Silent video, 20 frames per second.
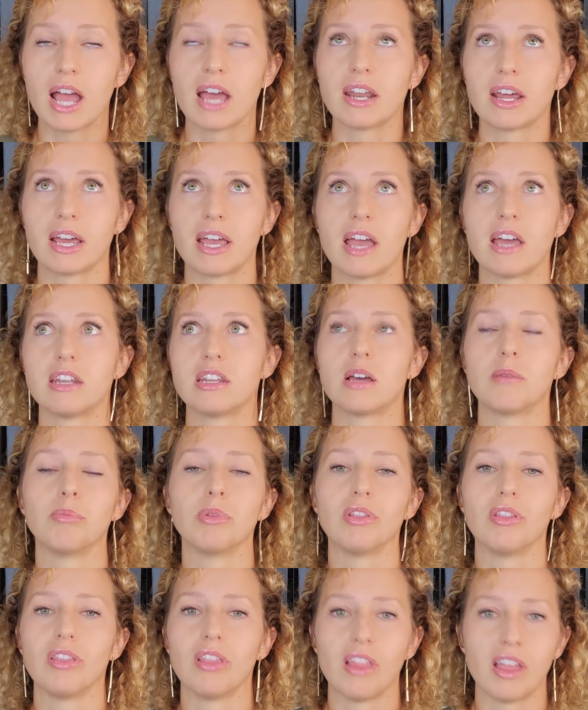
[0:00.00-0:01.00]
and I end
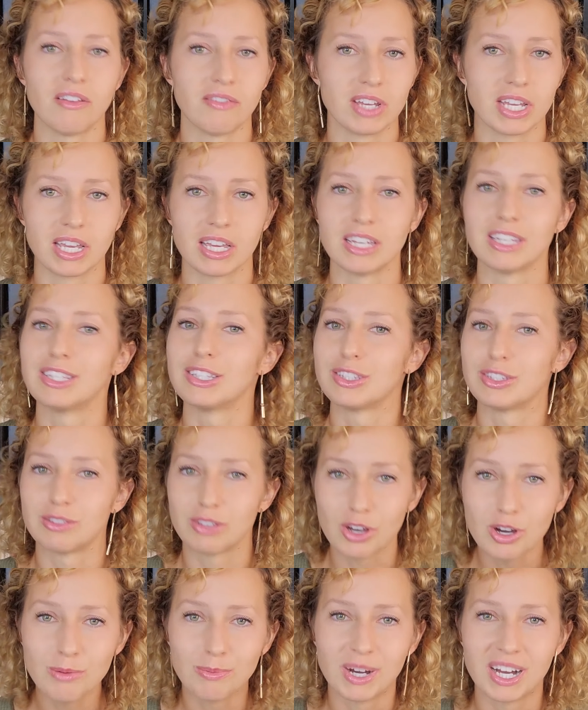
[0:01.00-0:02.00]
up loving it
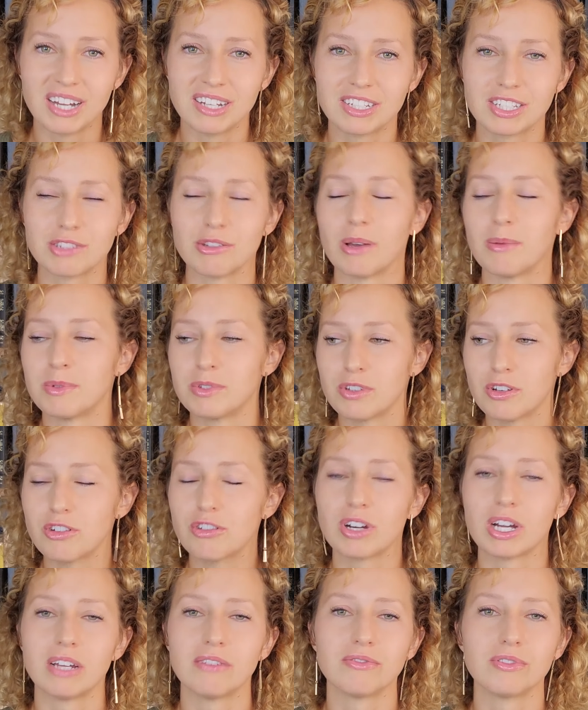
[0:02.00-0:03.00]
so much. So I'm so
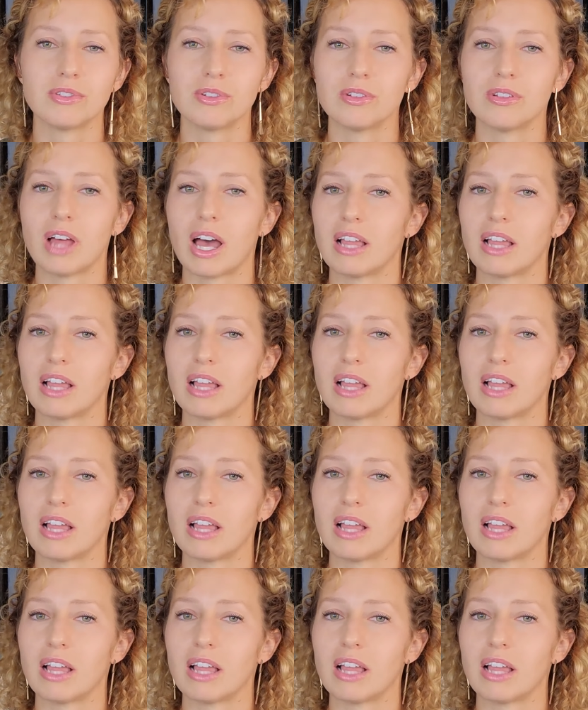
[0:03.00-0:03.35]
grateful.